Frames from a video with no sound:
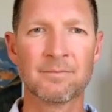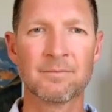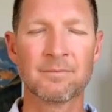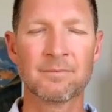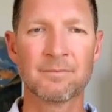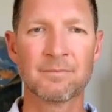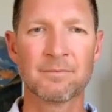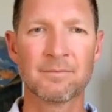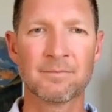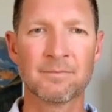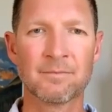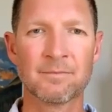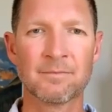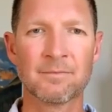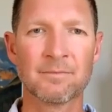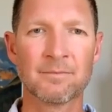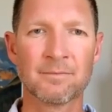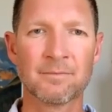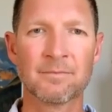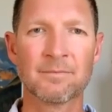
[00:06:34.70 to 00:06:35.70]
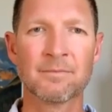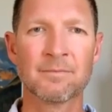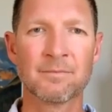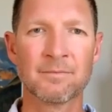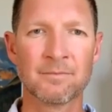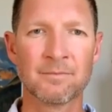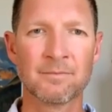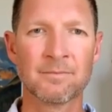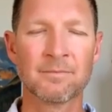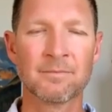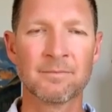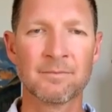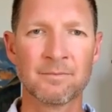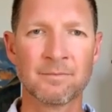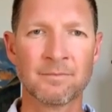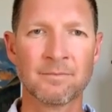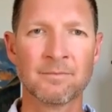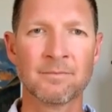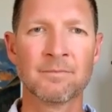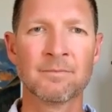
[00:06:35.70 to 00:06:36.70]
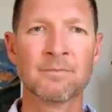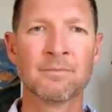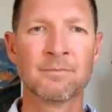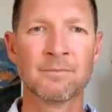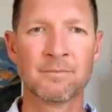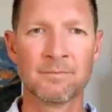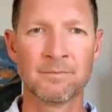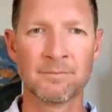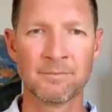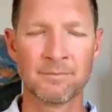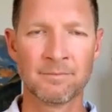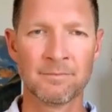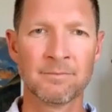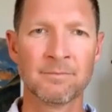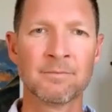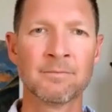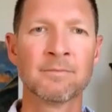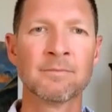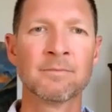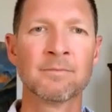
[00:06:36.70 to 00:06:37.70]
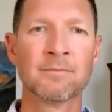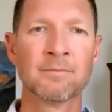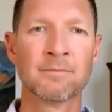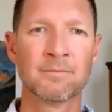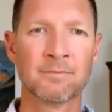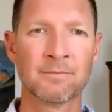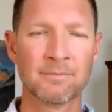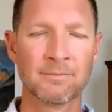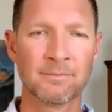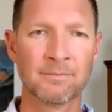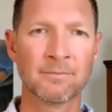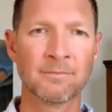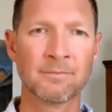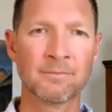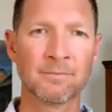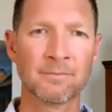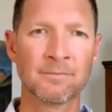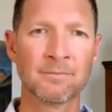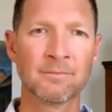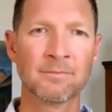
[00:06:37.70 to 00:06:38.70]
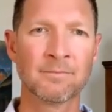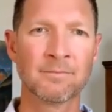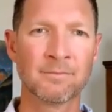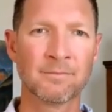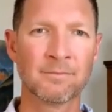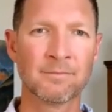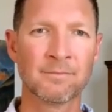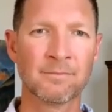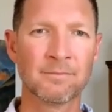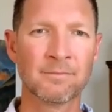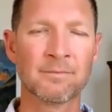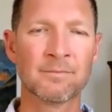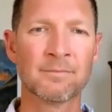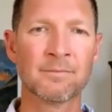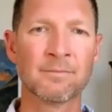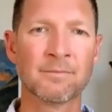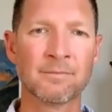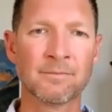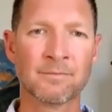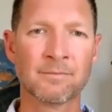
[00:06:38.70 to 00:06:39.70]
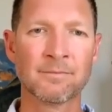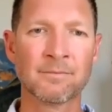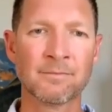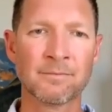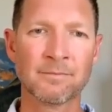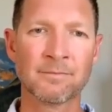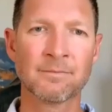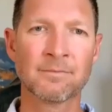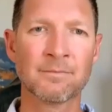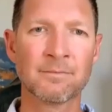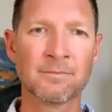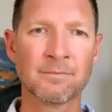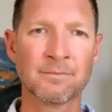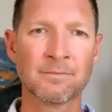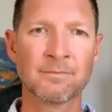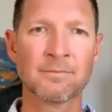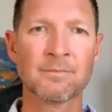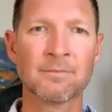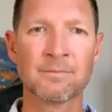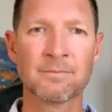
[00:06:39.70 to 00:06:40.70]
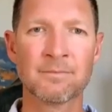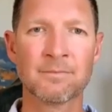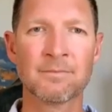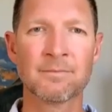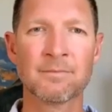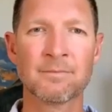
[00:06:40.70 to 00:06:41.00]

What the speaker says: [no speech]